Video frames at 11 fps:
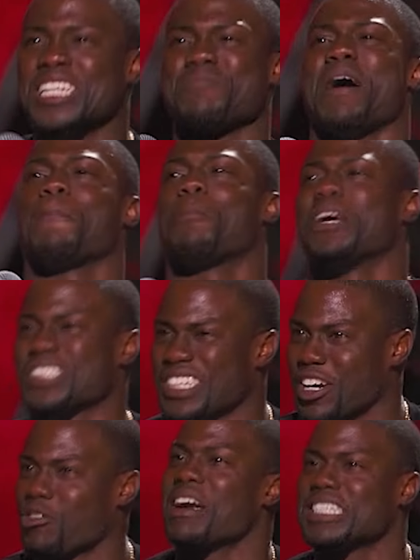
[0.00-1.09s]
it's my impression
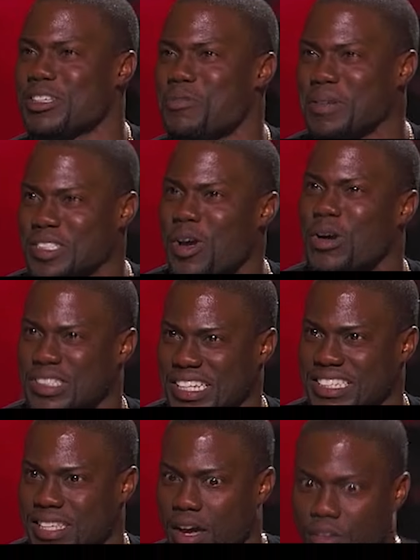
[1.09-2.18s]
of crazy women talking to
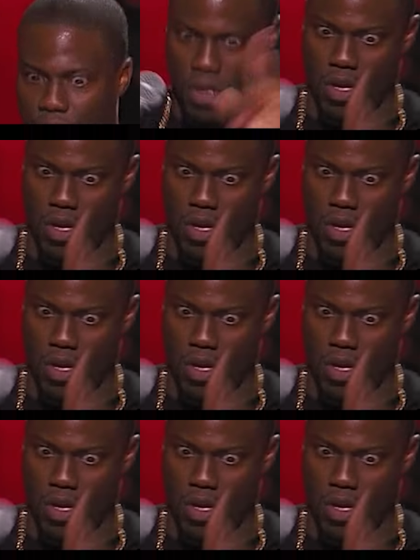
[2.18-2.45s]
themselves.